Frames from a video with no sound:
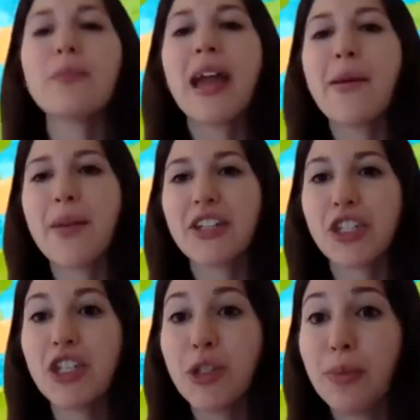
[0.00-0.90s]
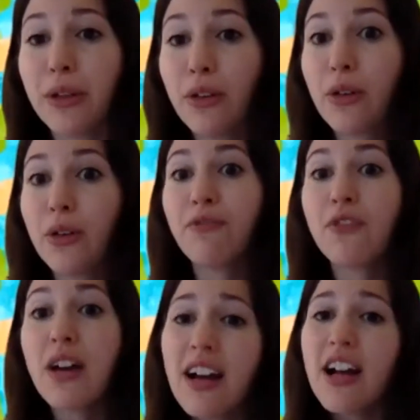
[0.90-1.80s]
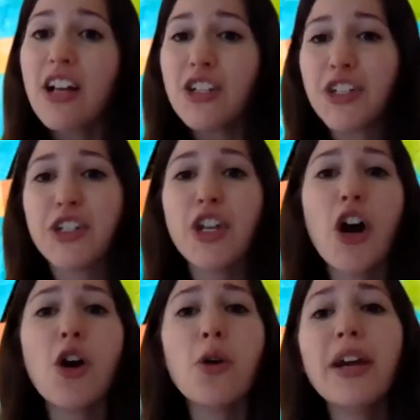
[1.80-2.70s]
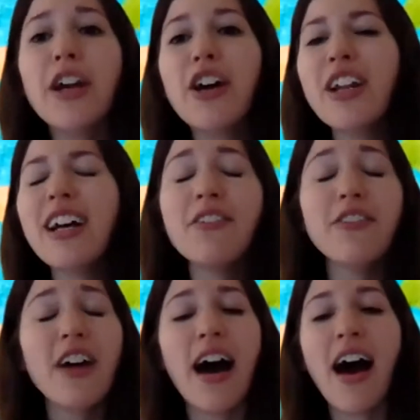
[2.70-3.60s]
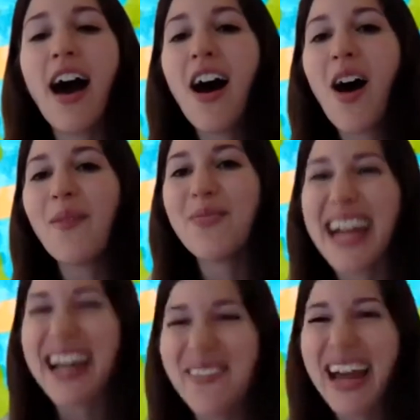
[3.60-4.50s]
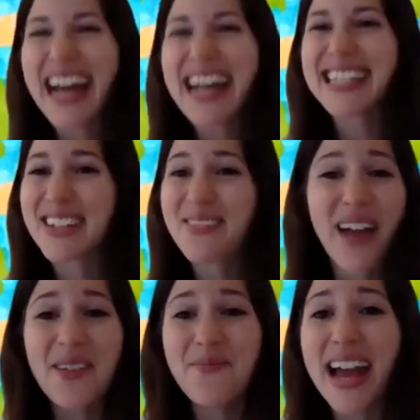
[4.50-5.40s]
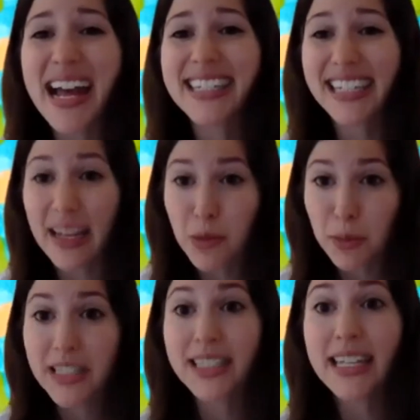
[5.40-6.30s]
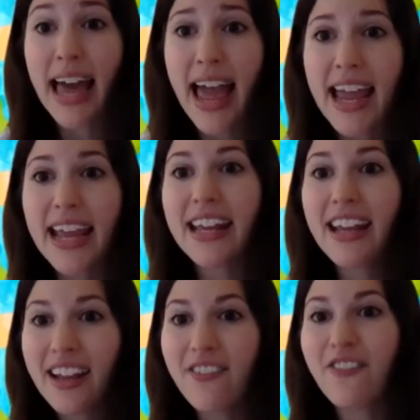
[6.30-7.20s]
My mask is beautiful, so beautiful. My mask keeps me safe.